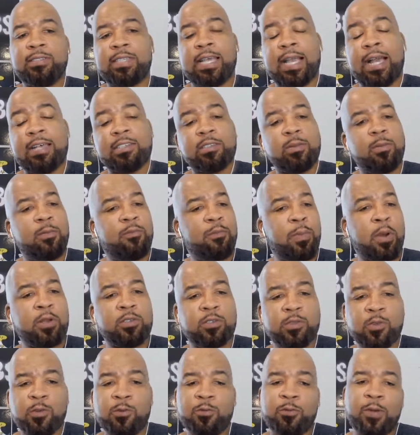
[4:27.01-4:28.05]
I got some
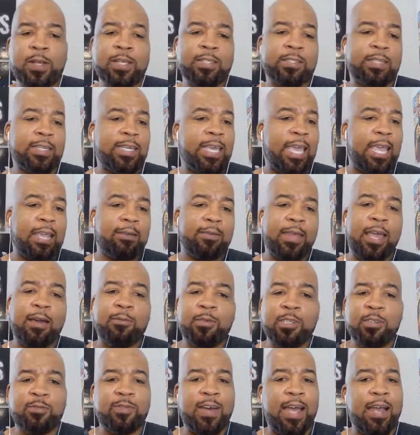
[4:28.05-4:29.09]
personal friends that came down
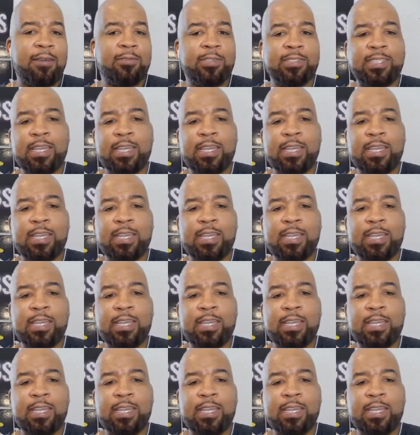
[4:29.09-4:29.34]
with the virus.